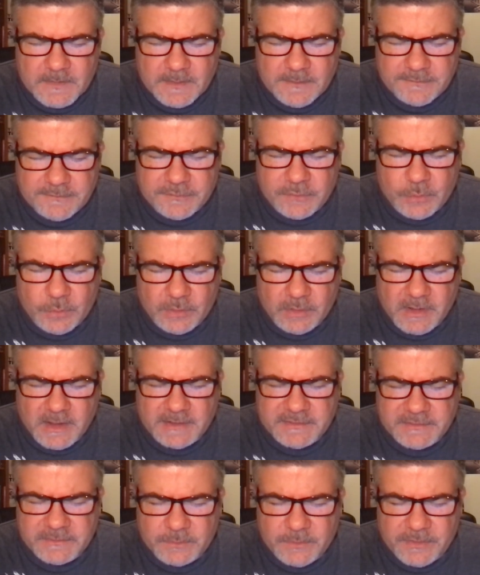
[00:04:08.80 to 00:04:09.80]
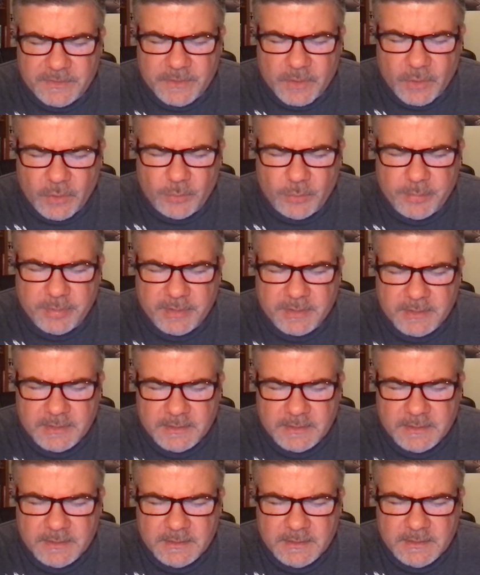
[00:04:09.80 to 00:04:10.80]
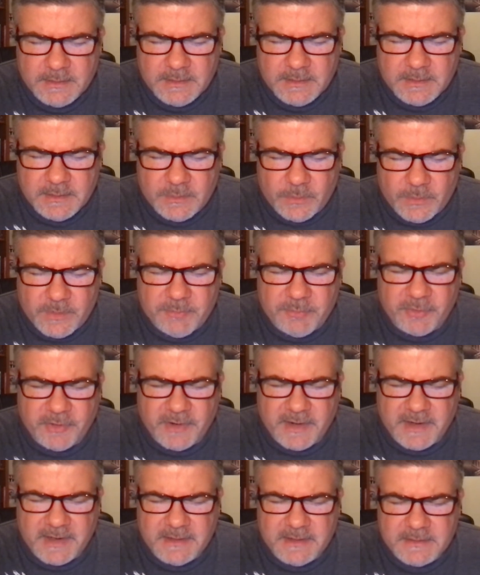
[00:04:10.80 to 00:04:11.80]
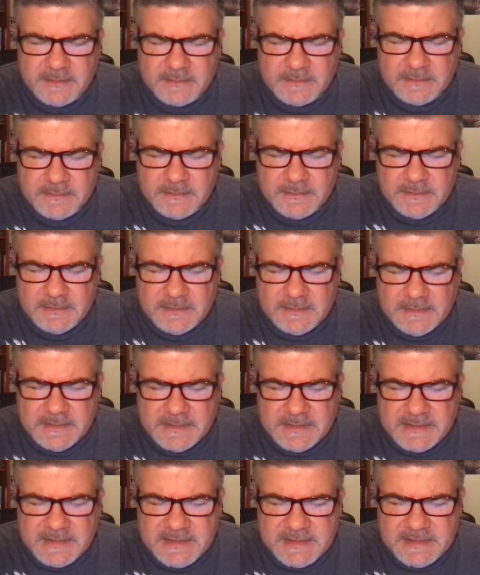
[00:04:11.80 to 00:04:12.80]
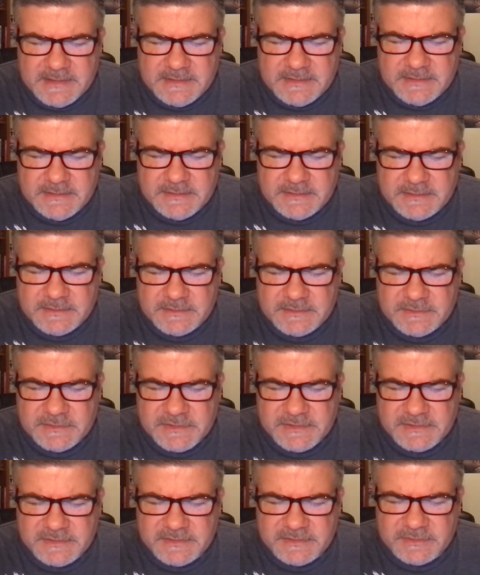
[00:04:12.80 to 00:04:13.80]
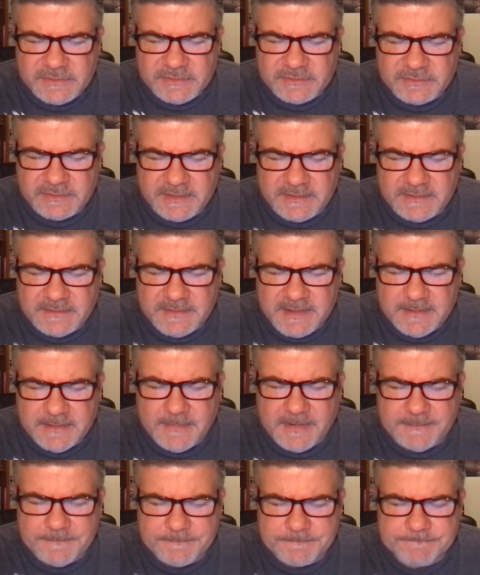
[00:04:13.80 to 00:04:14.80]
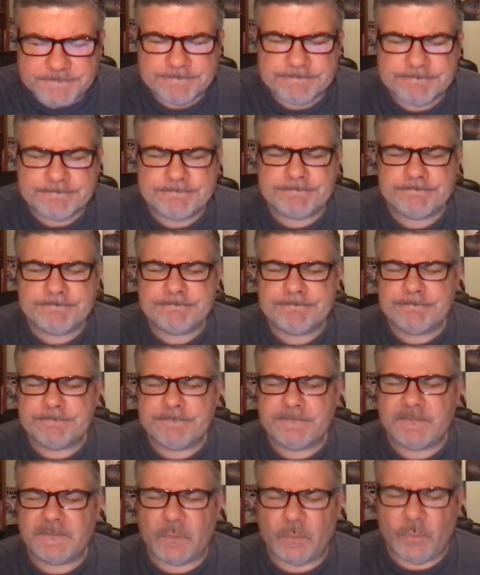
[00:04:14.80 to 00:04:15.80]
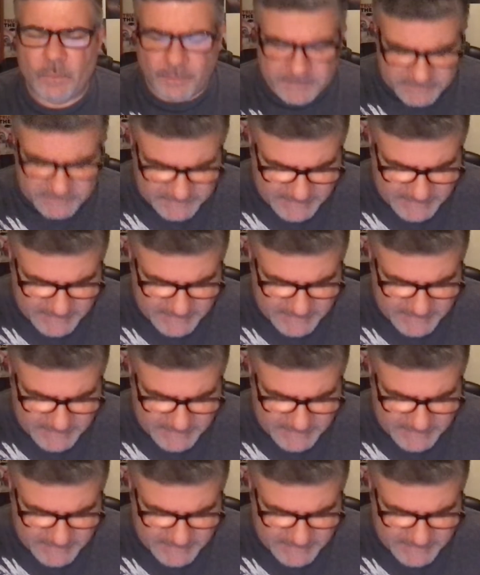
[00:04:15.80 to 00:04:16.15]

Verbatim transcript: Fuel us with hope. We pray in Jesus, your Son. Amen. Romans